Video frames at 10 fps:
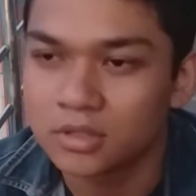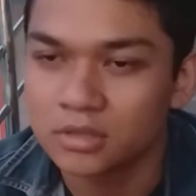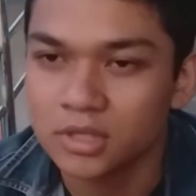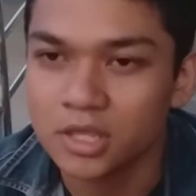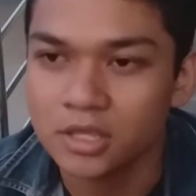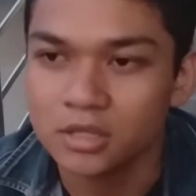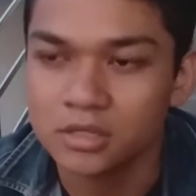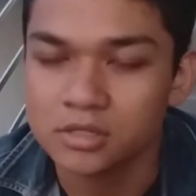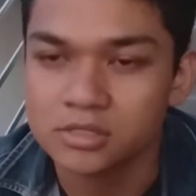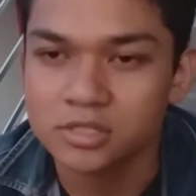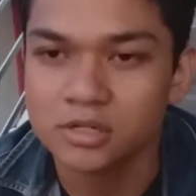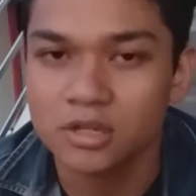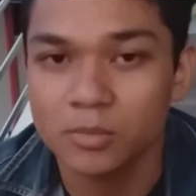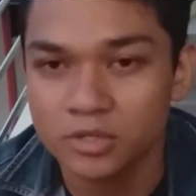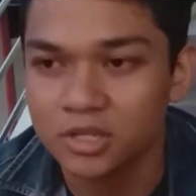they still
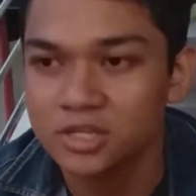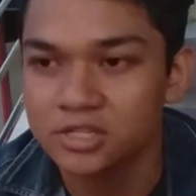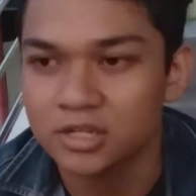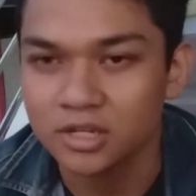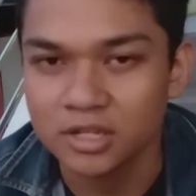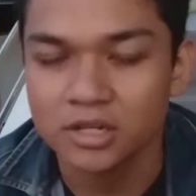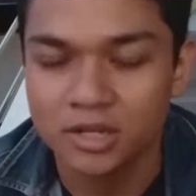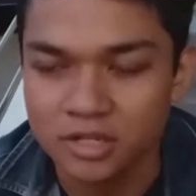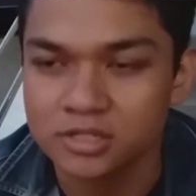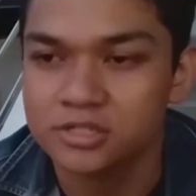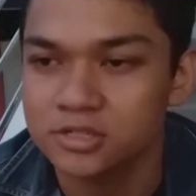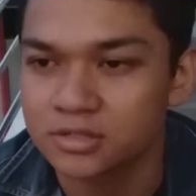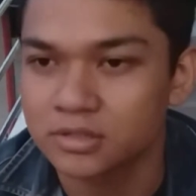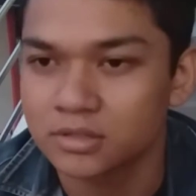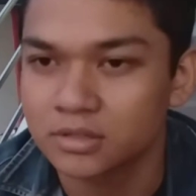communicating in English.
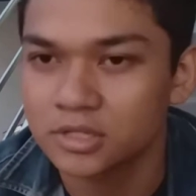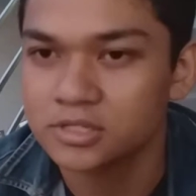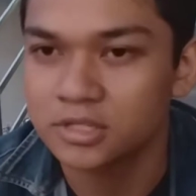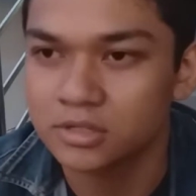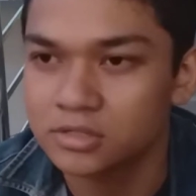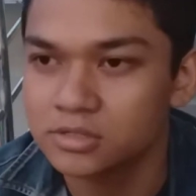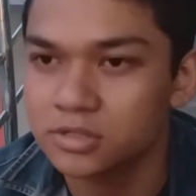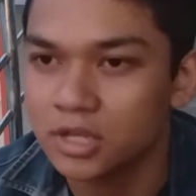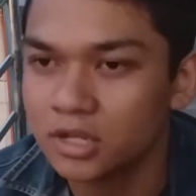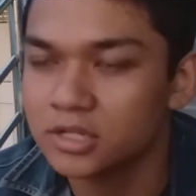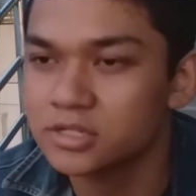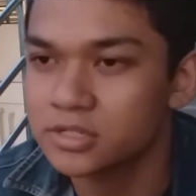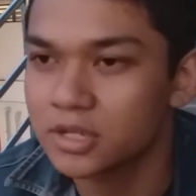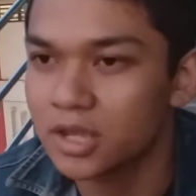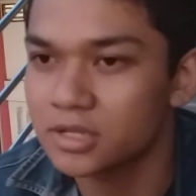They still use English
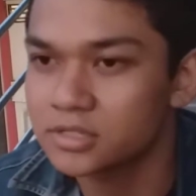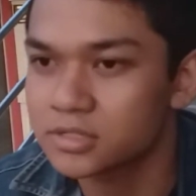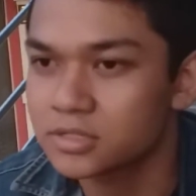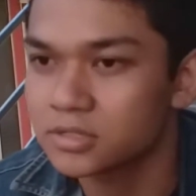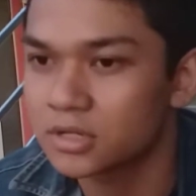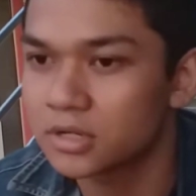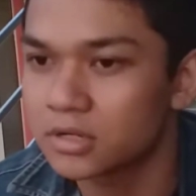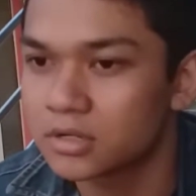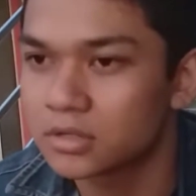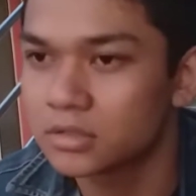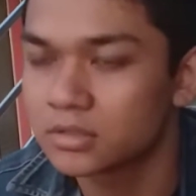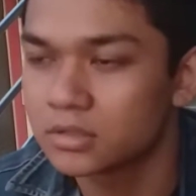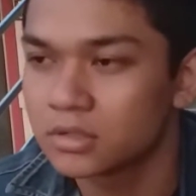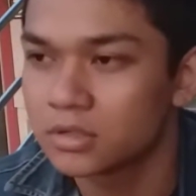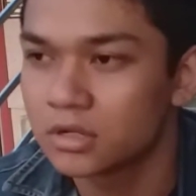as their
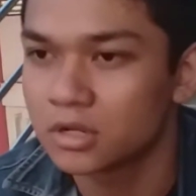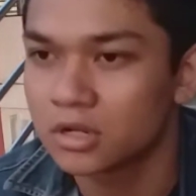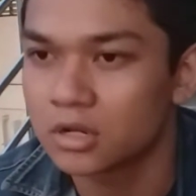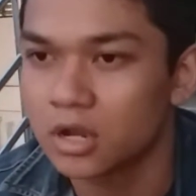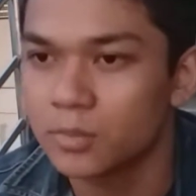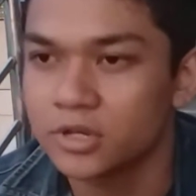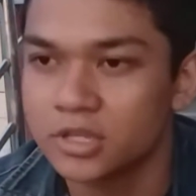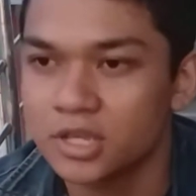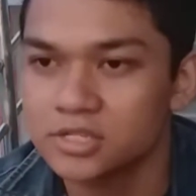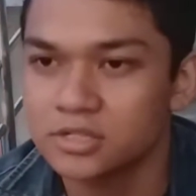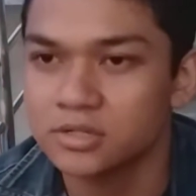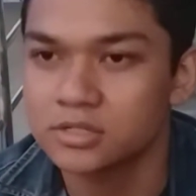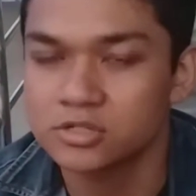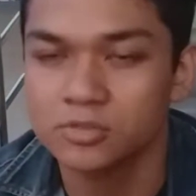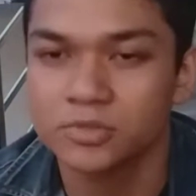communication
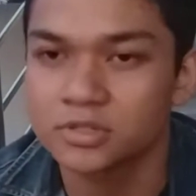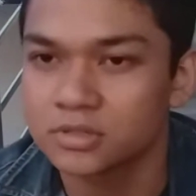instrument.